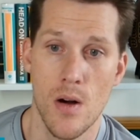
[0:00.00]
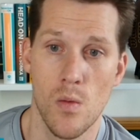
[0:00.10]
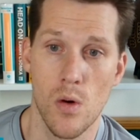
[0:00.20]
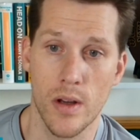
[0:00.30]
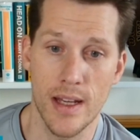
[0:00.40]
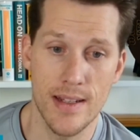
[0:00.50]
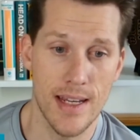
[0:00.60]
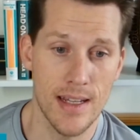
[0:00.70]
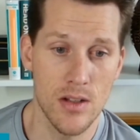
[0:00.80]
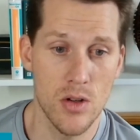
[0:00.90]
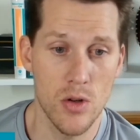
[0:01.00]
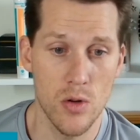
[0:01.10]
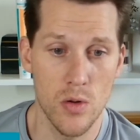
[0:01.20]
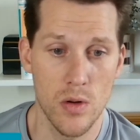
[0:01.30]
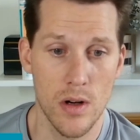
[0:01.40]
We'll get
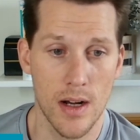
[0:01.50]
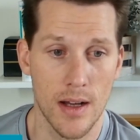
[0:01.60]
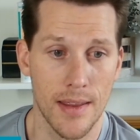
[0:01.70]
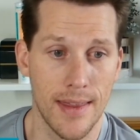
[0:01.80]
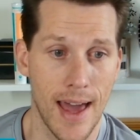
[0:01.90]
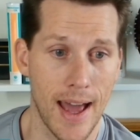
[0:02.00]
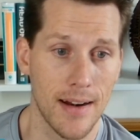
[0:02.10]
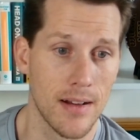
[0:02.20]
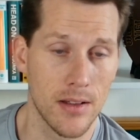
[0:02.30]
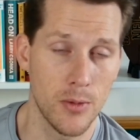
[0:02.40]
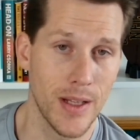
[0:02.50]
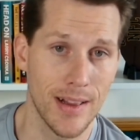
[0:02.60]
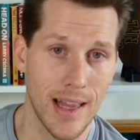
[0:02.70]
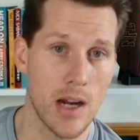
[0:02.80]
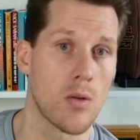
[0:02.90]
into that a little bit
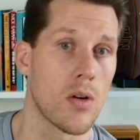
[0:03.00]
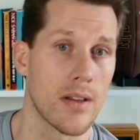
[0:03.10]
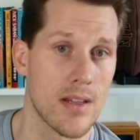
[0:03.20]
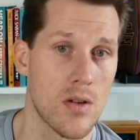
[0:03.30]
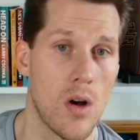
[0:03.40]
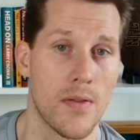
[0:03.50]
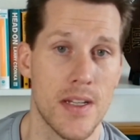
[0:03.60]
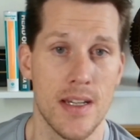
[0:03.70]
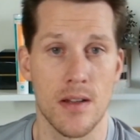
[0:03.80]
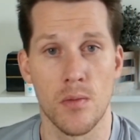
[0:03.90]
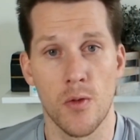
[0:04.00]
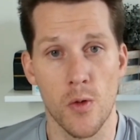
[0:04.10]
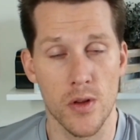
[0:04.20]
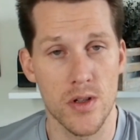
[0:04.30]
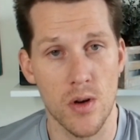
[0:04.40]
later on in this offseason
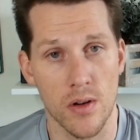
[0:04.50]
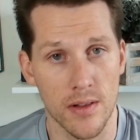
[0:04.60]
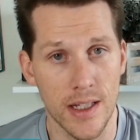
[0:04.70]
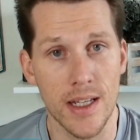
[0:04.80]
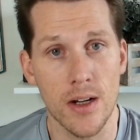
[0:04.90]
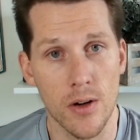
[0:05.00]
before the start of the league